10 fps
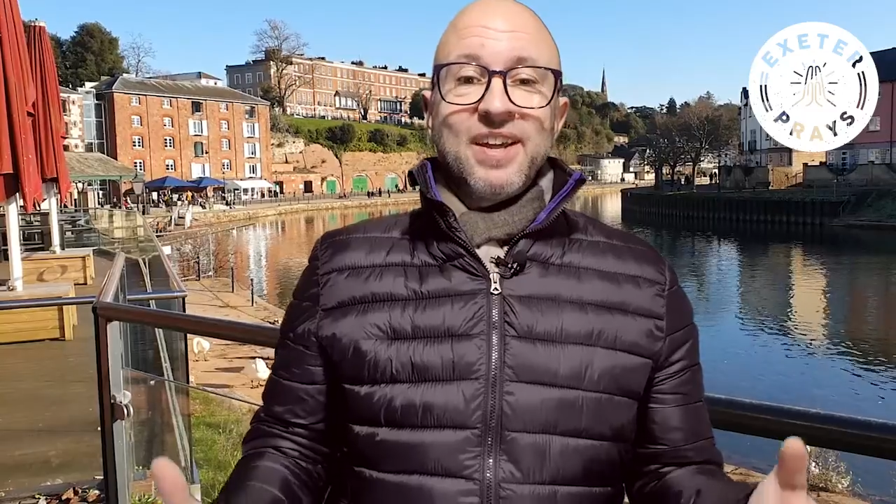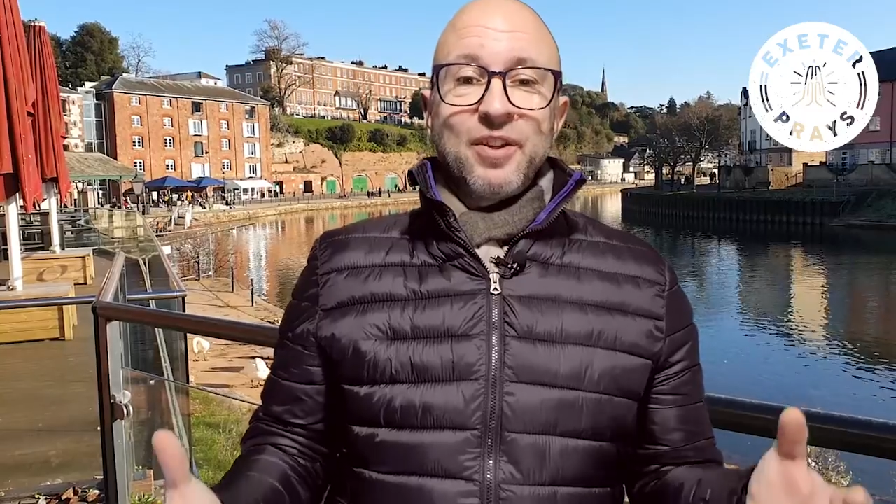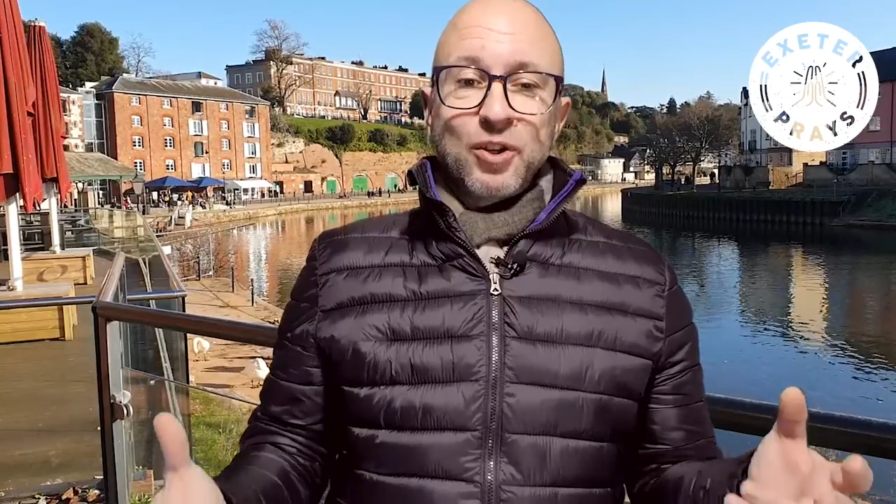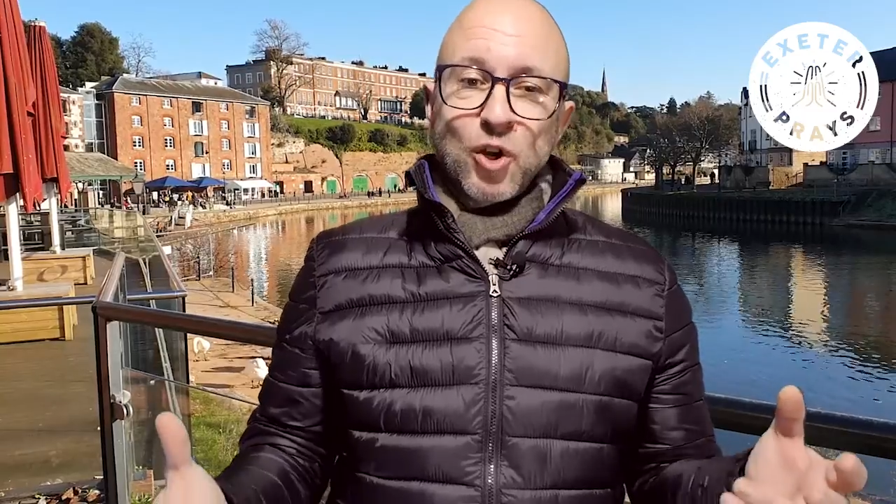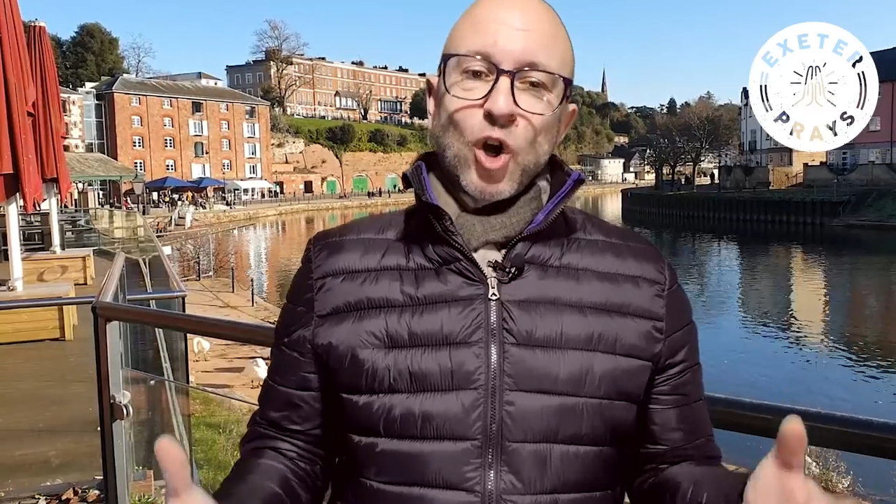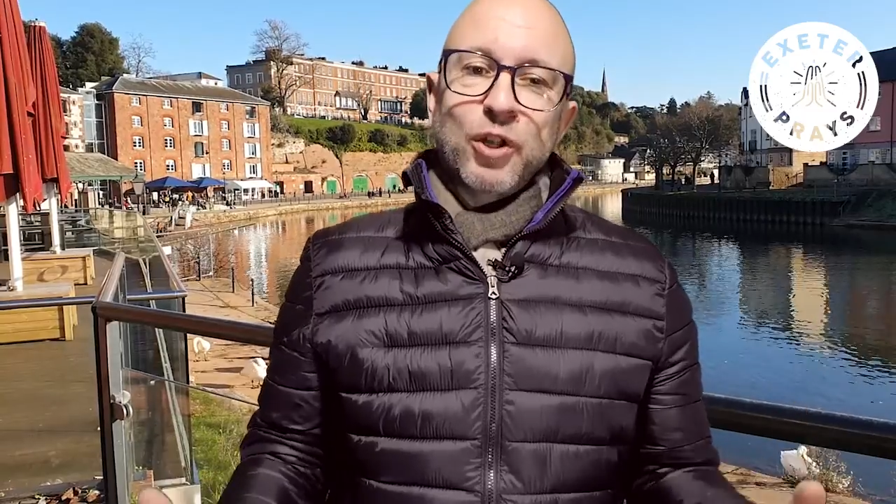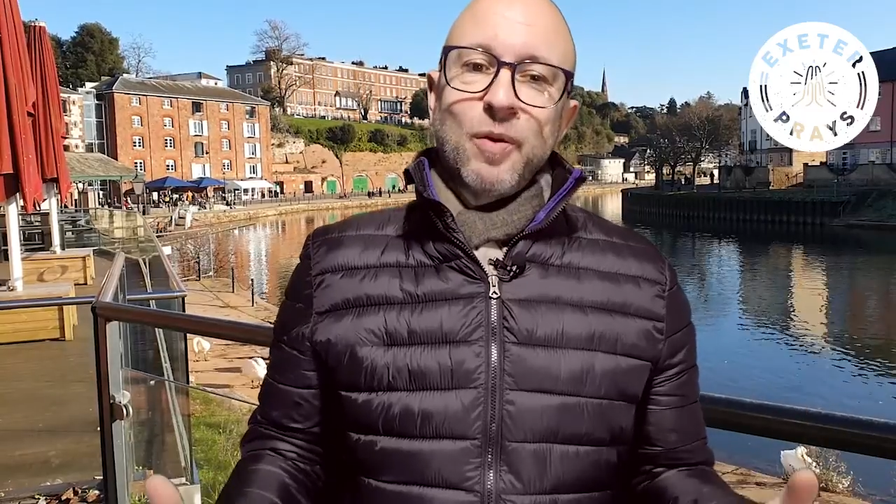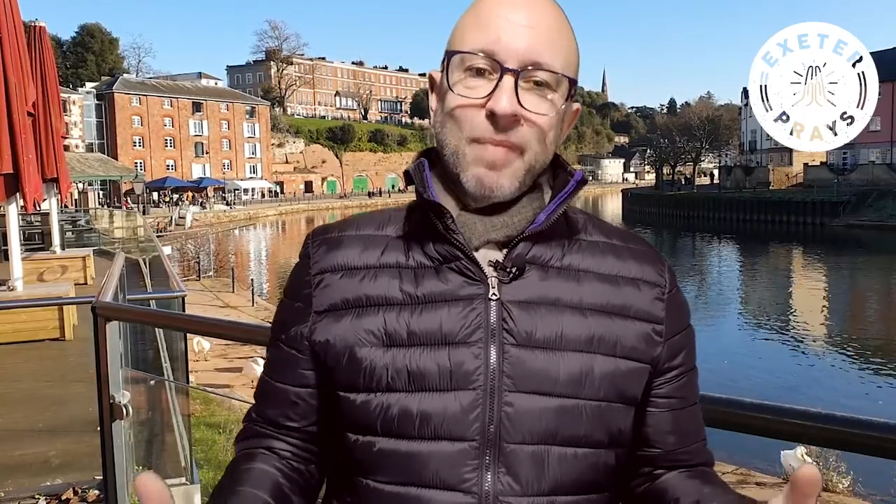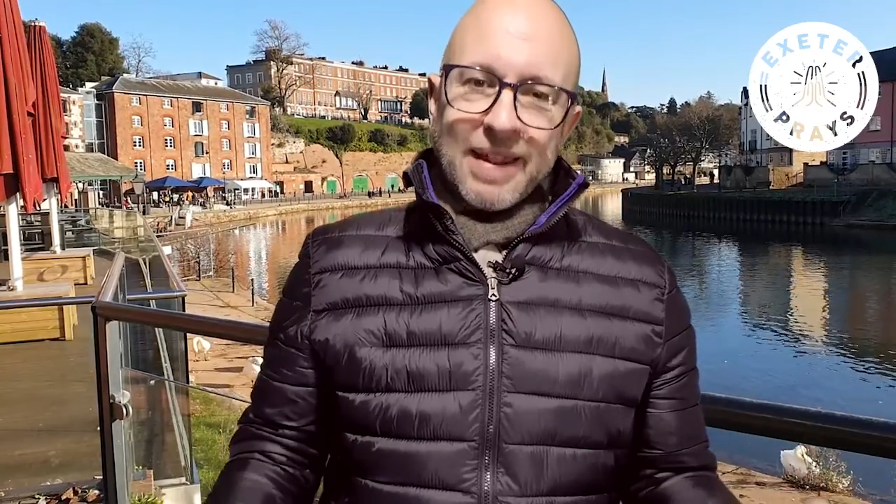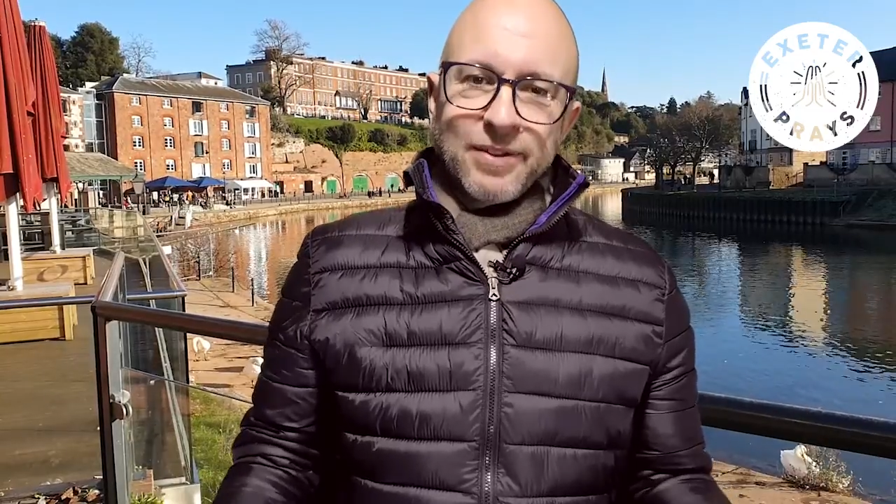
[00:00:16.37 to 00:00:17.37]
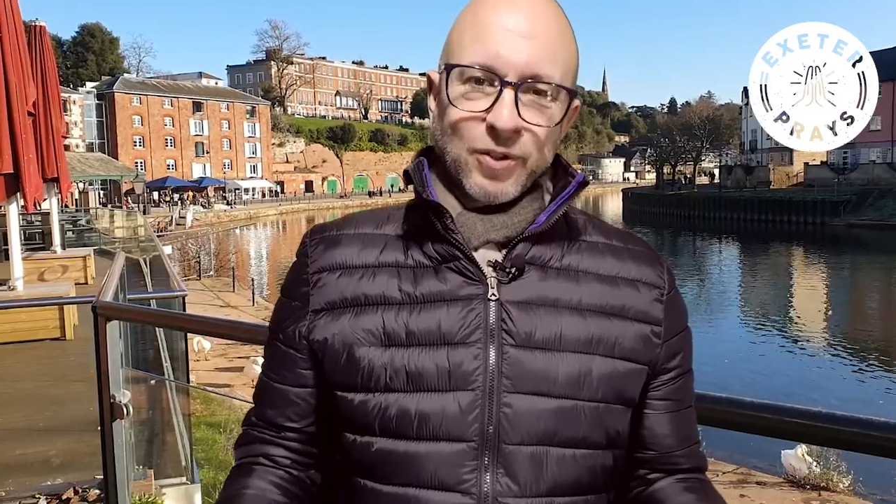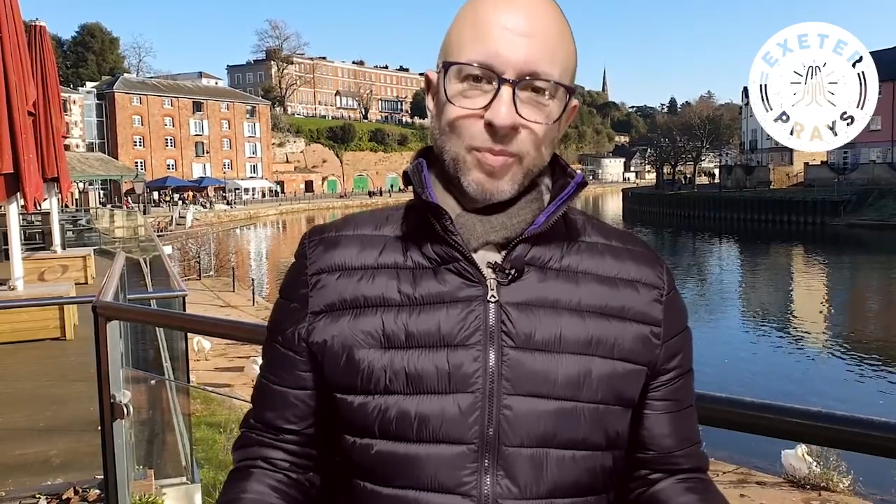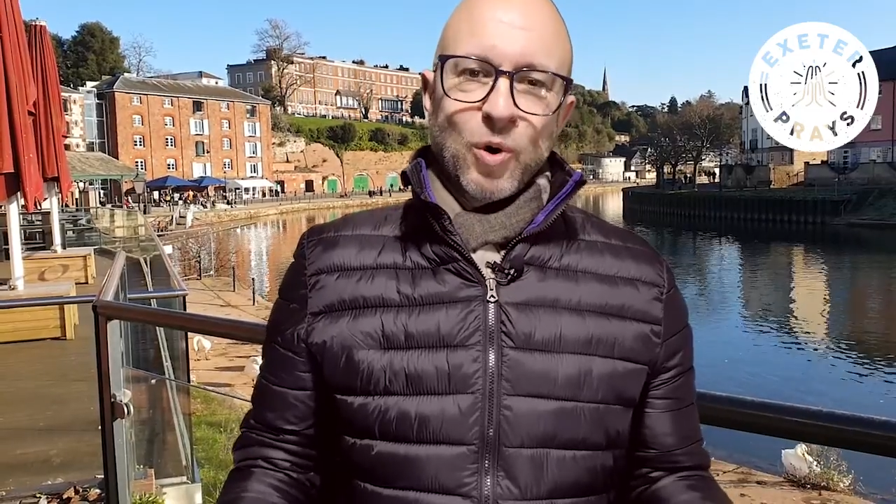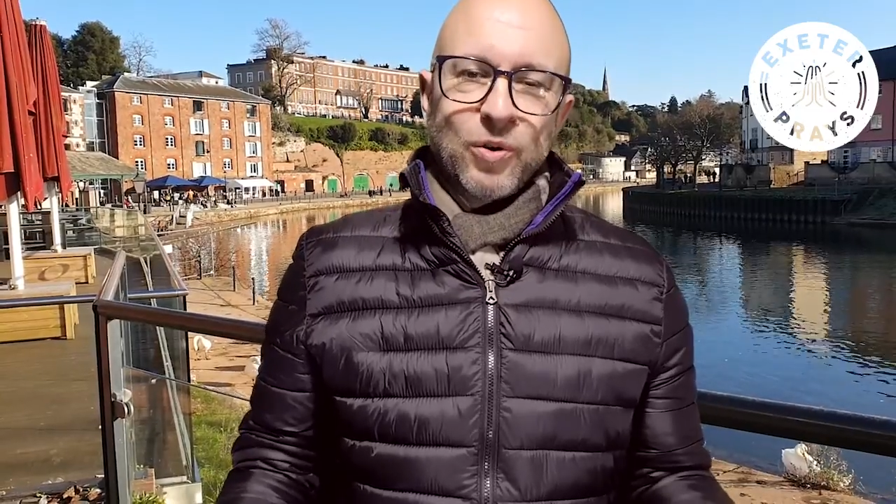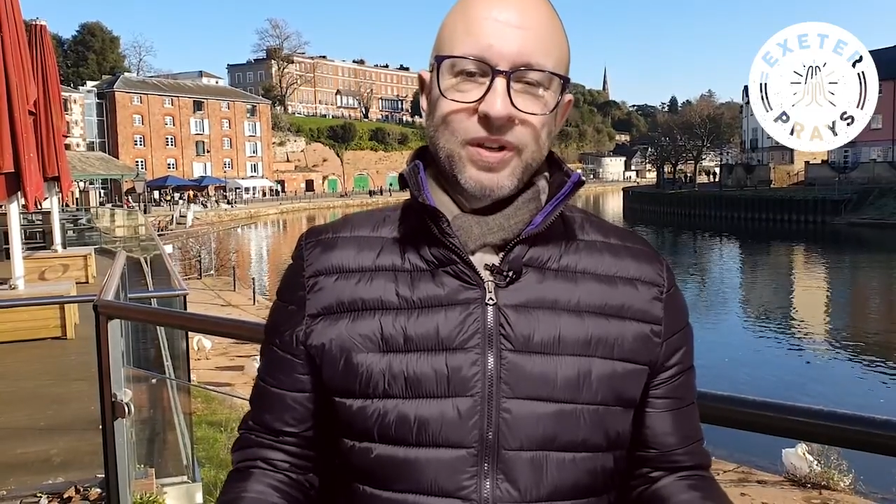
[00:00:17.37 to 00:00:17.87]
that God commended them
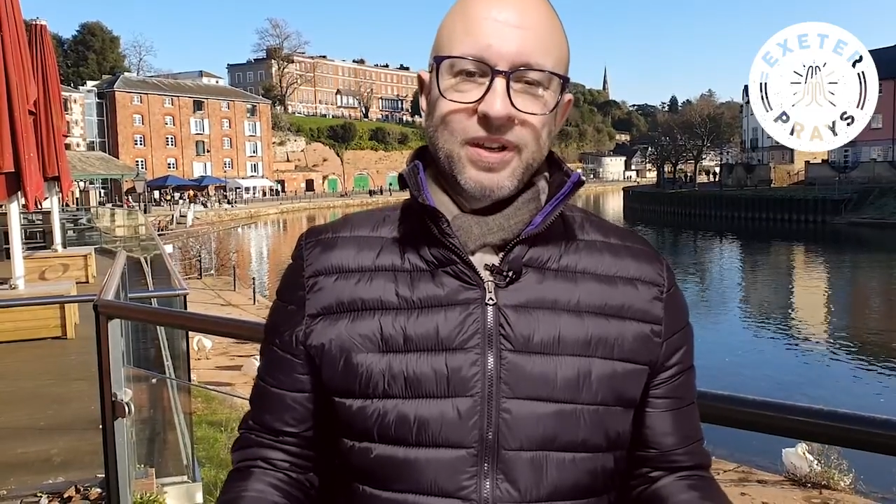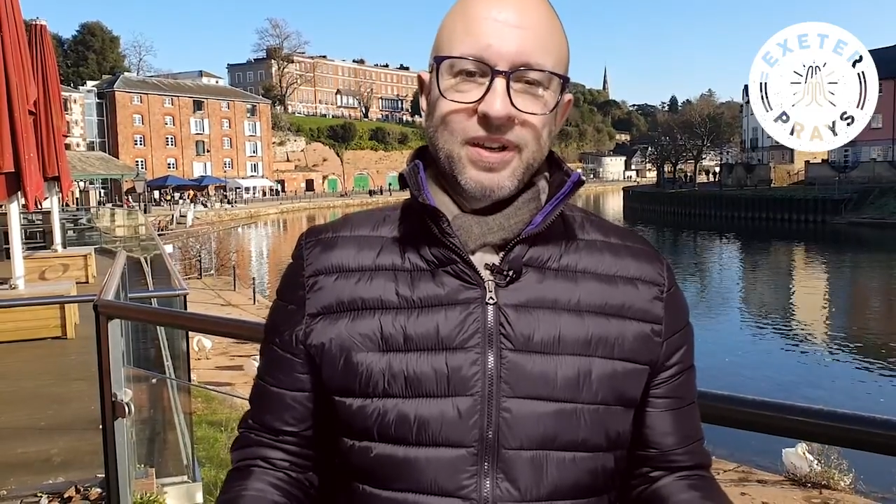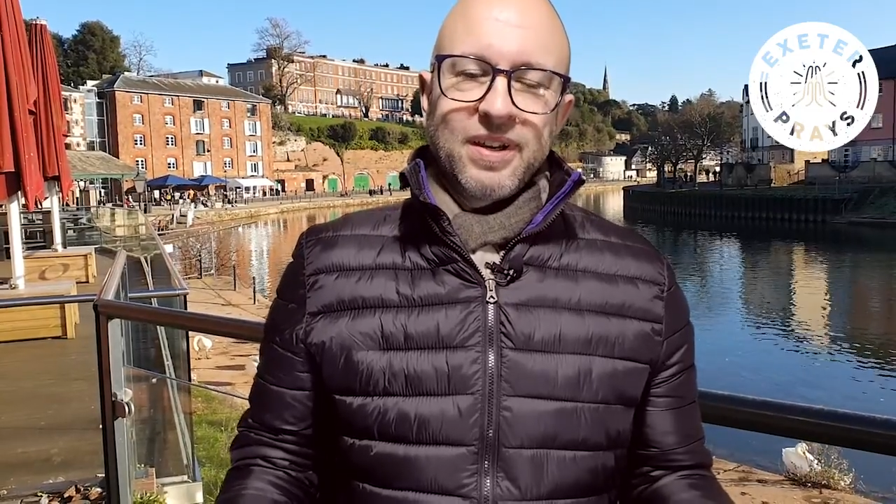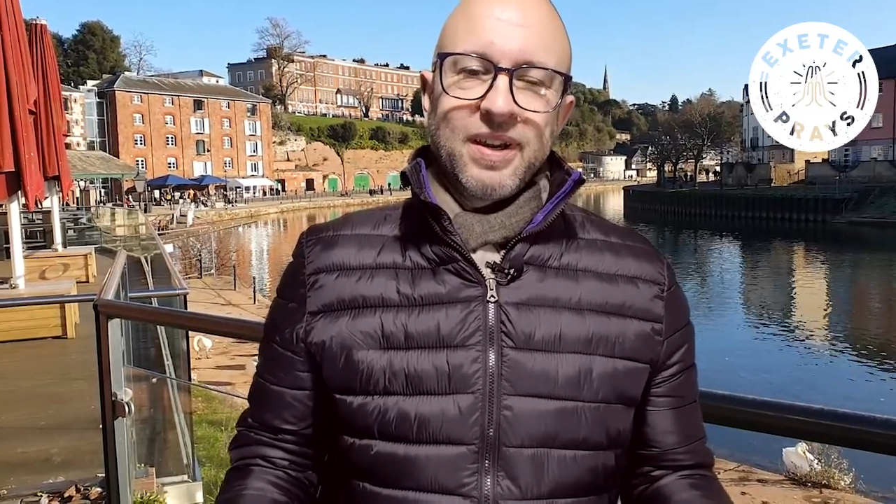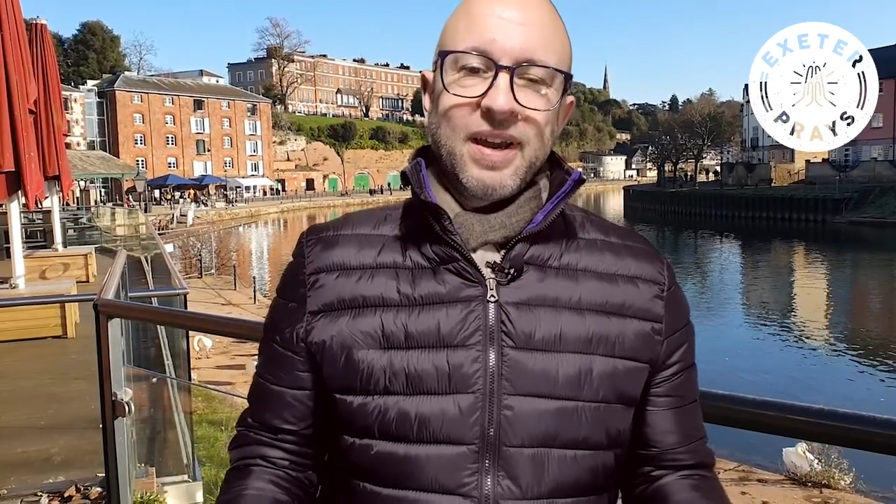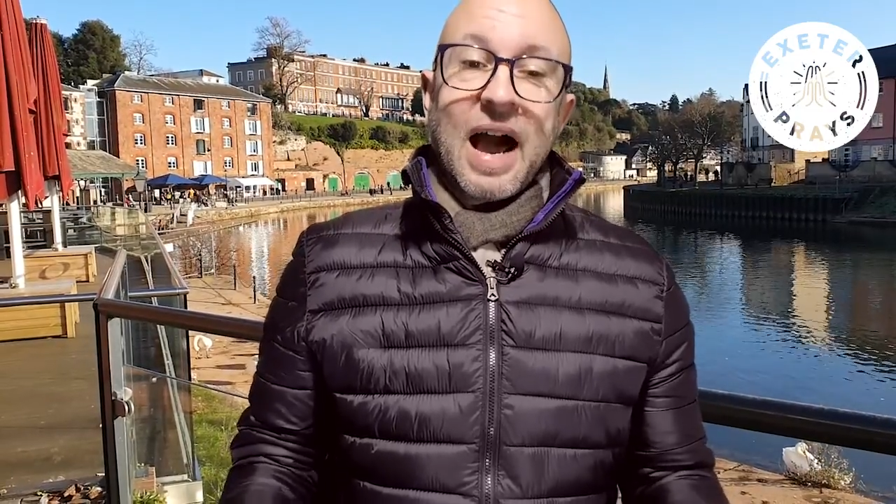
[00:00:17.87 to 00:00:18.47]
on.